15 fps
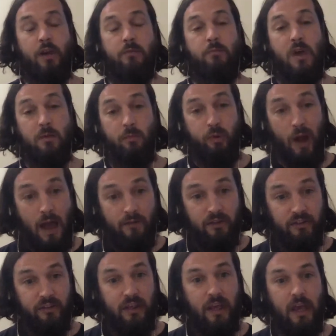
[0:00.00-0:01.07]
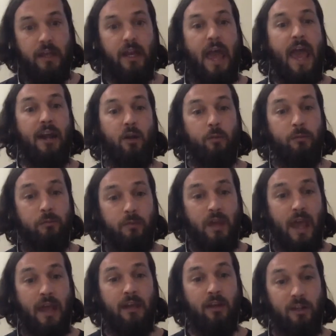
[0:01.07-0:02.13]
in privacy and
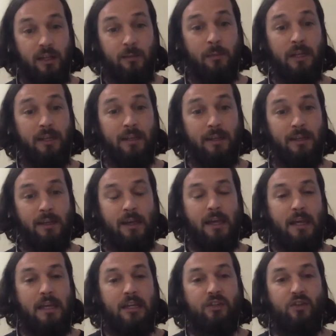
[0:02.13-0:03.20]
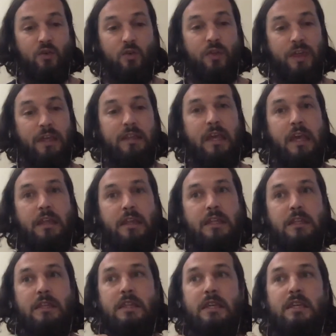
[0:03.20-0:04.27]
anonymity, do you think that
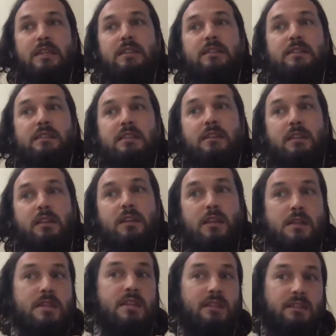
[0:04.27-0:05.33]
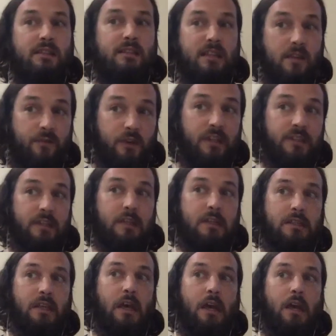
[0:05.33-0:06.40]
these differences
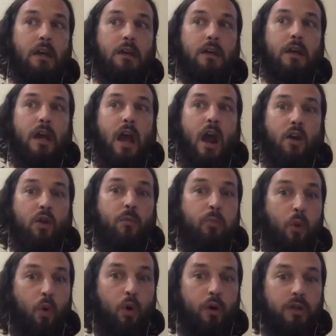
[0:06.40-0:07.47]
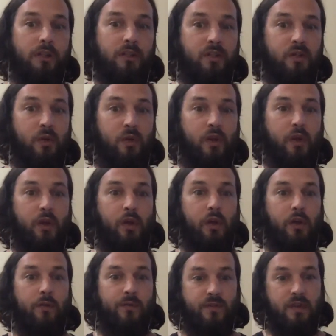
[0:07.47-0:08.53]
are important to
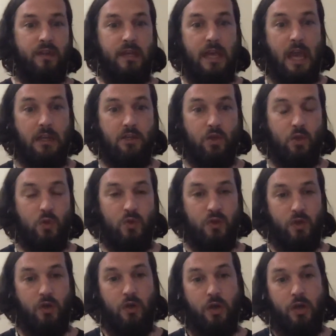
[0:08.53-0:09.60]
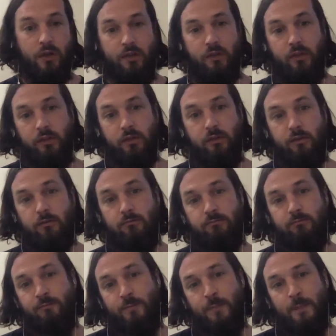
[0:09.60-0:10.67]
the end user, the
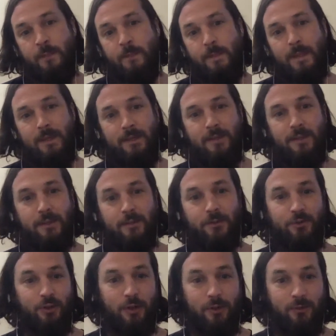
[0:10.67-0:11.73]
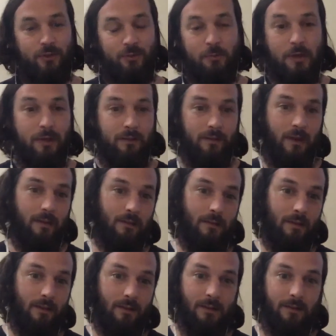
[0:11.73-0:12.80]
John Smith and
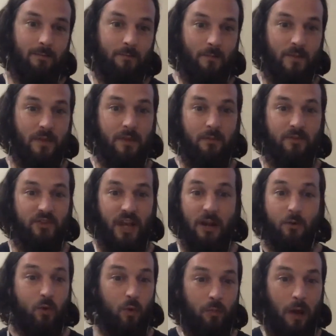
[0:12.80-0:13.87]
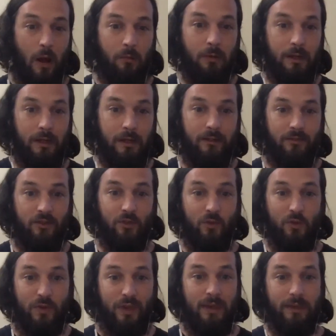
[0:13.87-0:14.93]
the general public? Do
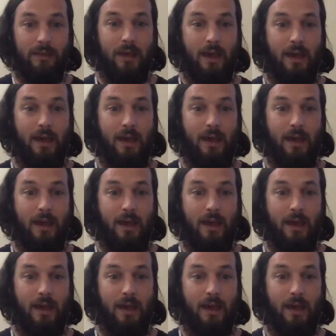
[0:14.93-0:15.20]
you think